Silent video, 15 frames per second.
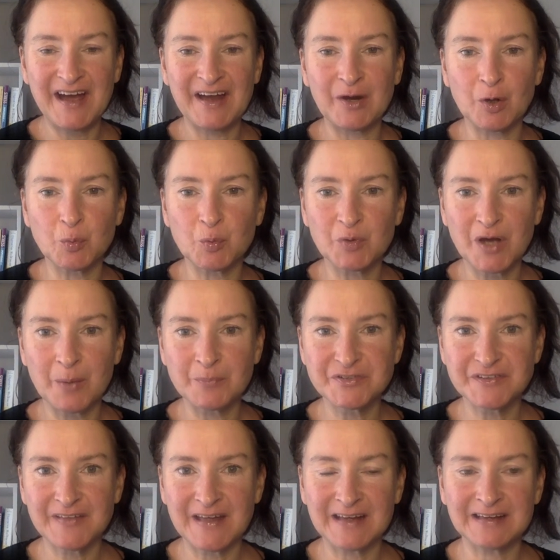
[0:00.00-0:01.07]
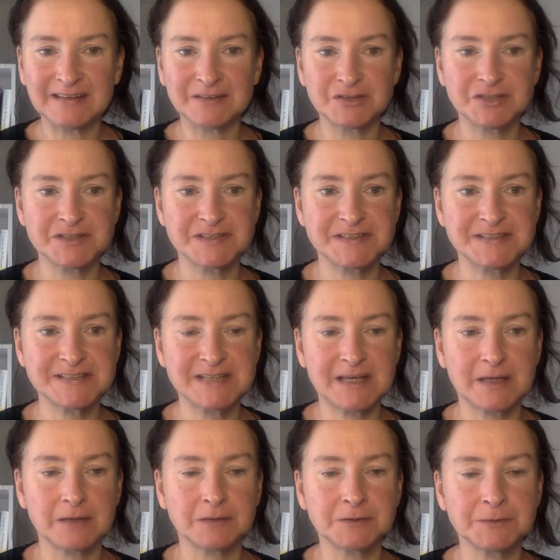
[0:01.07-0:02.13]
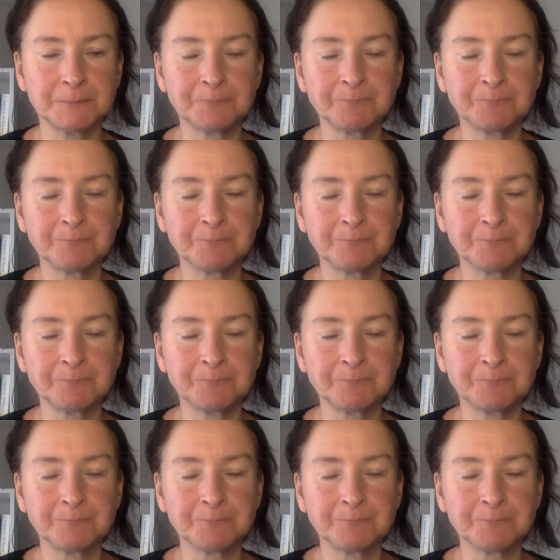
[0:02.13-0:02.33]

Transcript: and I will come to that in just a second.